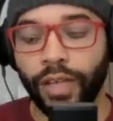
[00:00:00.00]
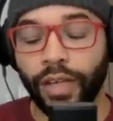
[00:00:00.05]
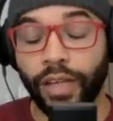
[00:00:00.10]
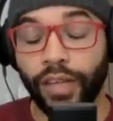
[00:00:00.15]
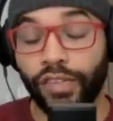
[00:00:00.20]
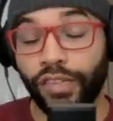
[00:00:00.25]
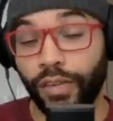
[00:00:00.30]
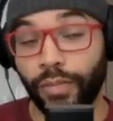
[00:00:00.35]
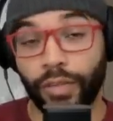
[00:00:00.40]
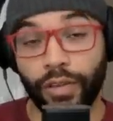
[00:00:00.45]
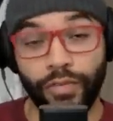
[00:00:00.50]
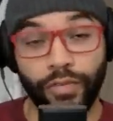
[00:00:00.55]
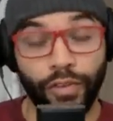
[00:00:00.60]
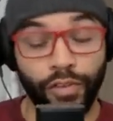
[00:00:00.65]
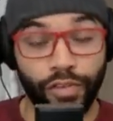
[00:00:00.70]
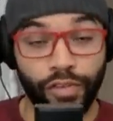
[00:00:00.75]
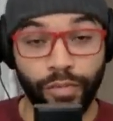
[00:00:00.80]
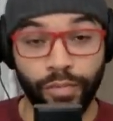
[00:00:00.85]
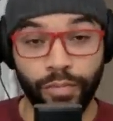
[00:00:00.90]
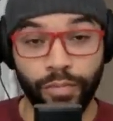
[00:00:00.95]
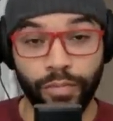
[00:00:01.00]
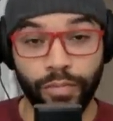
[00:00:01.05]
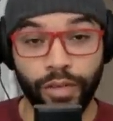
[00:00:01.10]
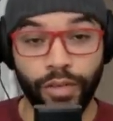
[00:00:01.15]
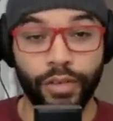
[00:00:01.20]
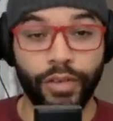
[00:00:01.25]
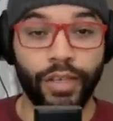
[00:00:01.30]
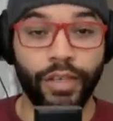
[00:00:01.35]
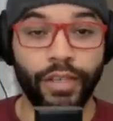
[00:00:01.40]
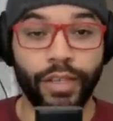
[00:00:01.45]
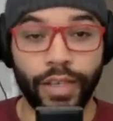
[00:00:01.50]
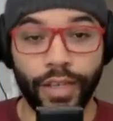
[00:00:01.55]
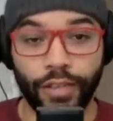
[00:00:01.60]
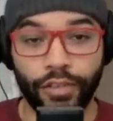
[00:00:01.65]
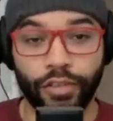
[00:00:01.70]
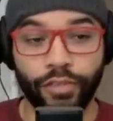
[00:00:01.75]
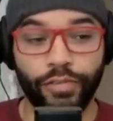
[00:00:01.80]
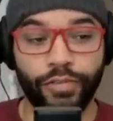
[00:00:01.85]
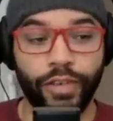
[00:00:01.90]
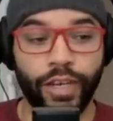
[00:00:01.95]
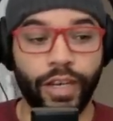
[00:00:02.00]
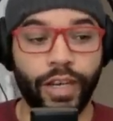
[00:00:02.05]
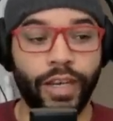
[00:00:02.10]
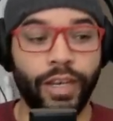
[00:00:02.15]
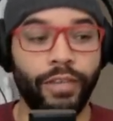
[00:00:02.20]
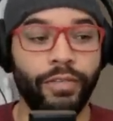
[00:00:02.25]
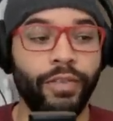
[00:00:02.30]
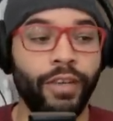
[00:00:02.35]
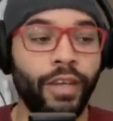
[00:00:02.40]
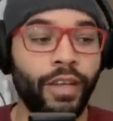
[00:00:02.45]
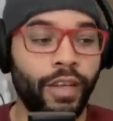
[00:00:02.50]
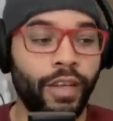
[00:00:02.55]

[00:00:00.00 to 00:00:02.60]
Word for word: Like I seen my first murder at the age of five.